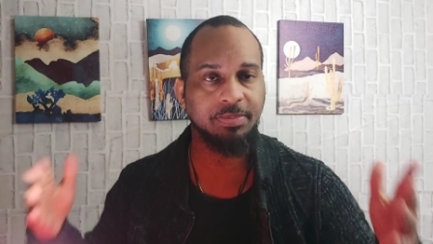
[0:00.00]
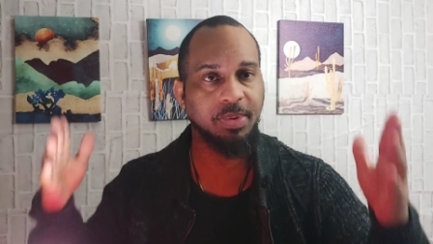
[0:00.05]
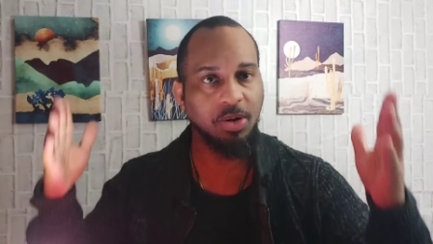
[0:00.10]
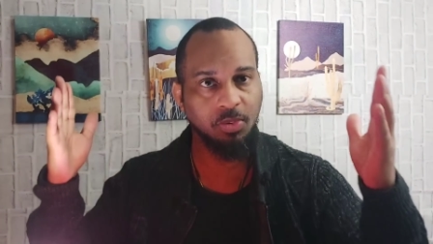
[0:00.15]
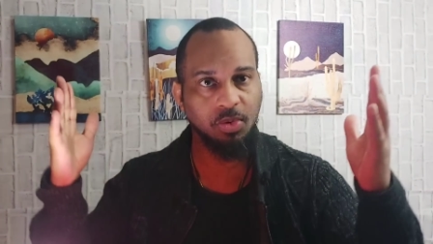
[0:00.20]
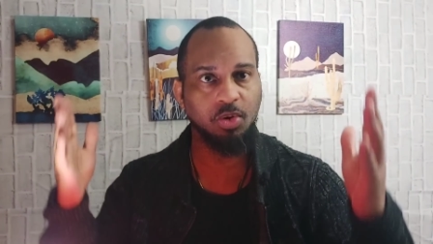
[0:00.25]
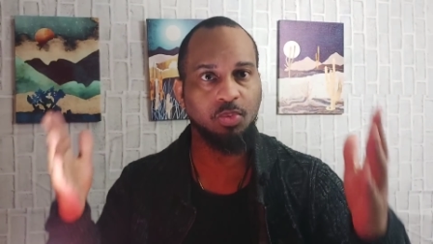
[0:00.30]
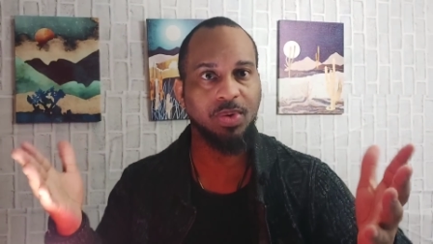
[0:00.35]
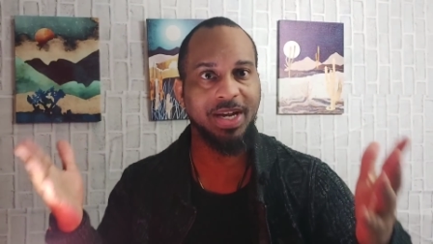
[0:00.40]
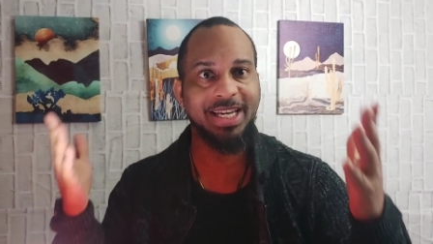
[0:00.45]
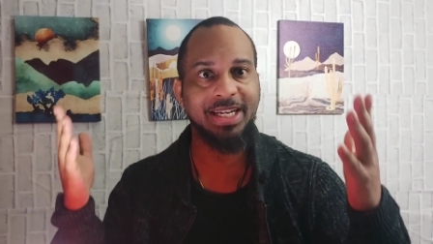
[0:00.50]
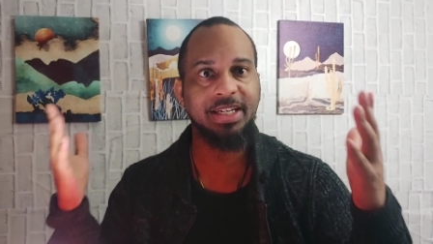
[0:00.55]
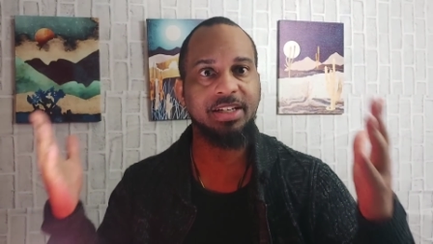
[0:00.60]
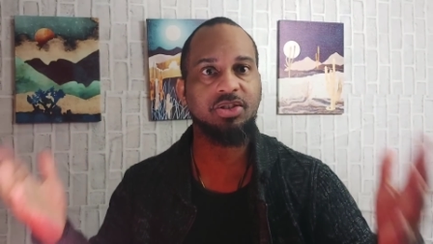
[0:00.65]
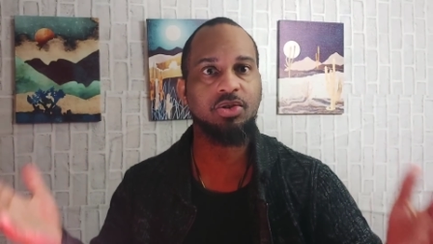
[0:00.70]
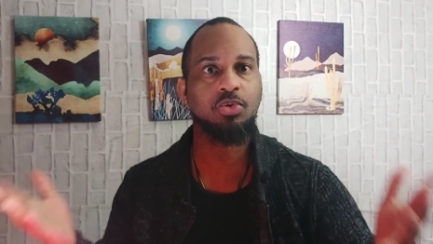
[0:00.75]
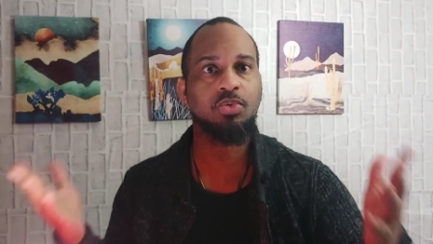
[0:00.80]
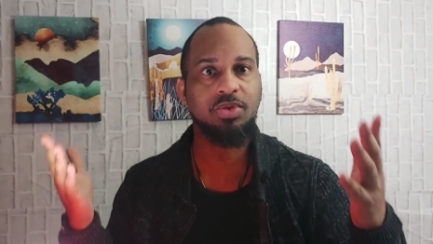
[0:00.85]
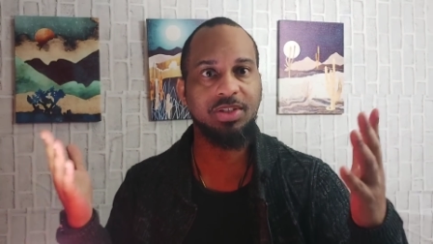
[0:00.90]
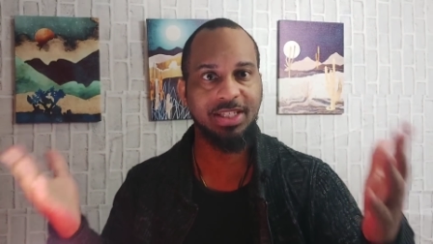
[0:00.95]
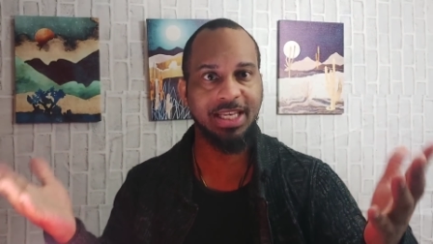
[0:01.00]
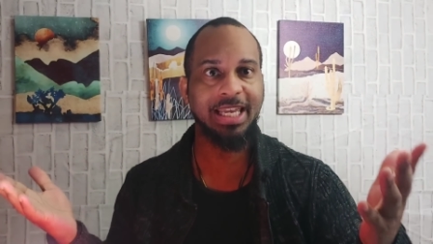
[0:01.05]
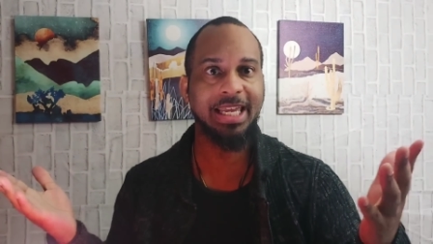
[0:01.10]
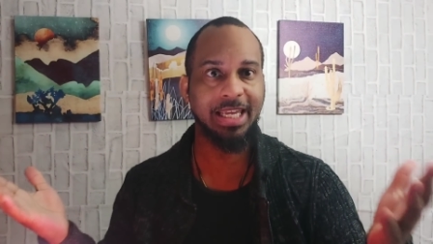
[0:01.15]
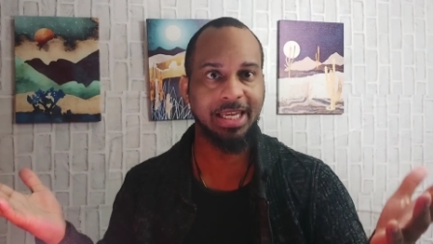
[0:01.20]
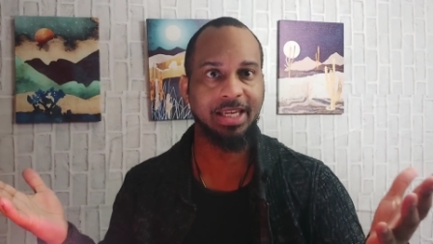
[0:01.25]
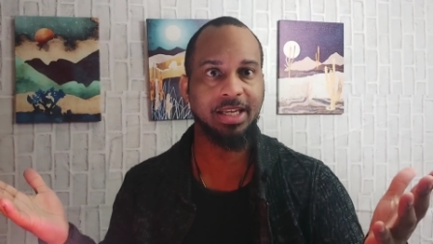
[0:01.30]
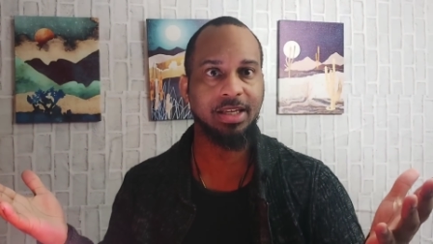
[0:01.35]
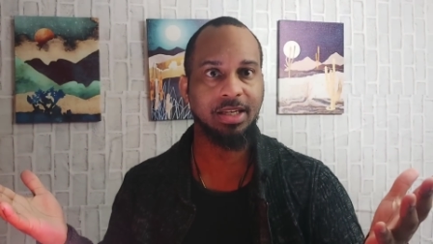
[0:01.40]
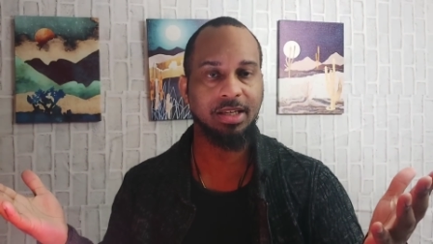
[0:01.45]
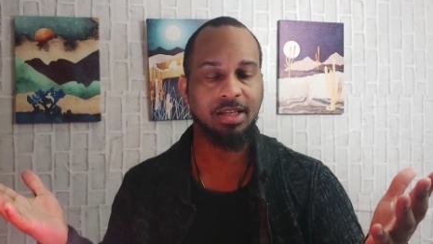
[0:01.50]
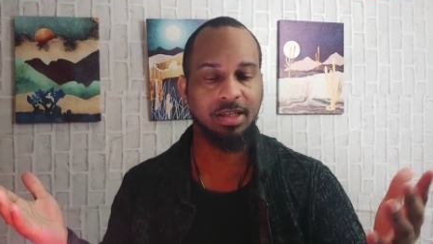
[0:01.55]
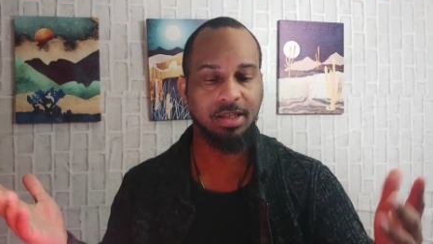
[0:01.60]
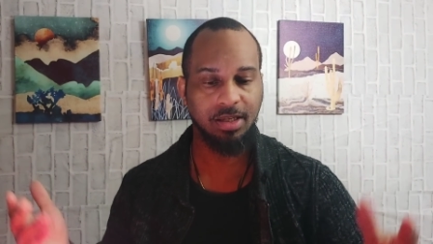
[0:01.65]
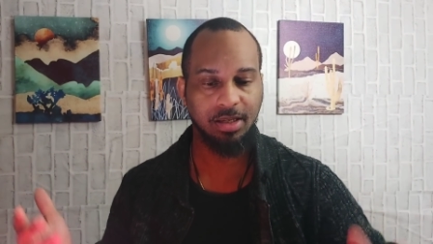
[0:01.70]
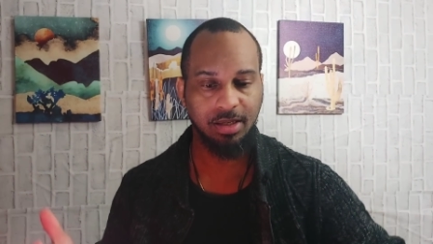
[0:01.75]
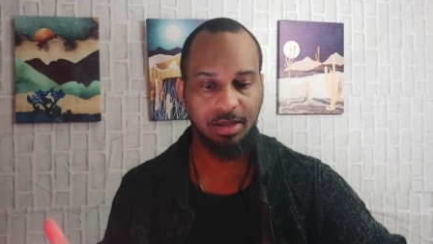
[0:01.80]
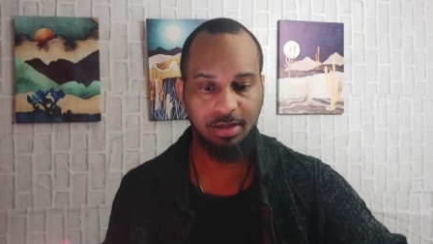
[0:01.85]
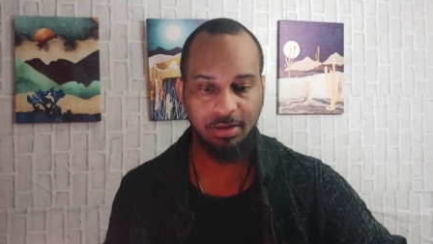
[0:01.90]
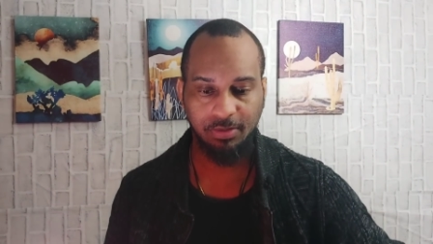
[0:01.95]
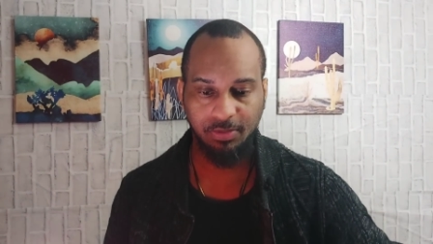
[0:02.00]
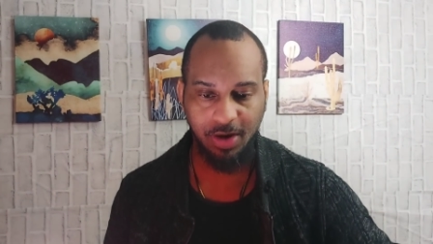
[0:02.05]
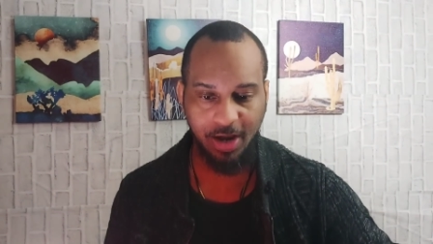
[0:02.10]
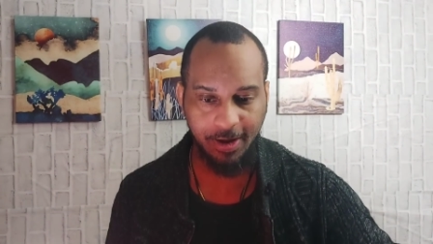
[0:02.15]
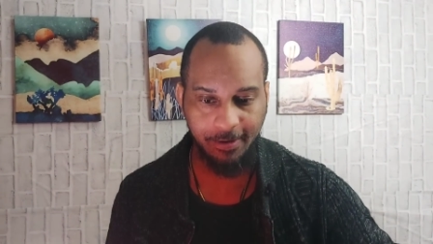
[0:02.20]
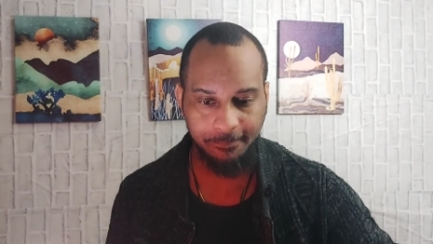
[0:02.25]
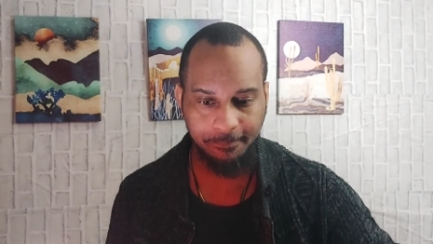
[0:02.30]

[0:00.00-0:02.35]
but we're waiting to see, right?